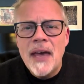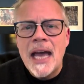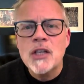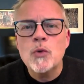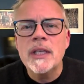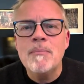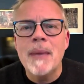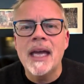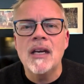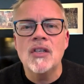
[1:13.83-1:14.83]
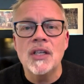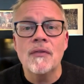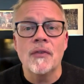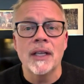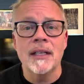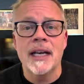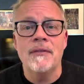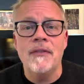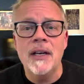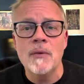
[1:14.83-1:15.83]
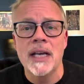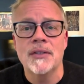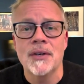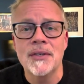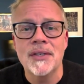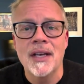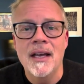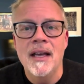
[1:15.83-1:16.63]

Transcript: actually managing frontline fundraisers,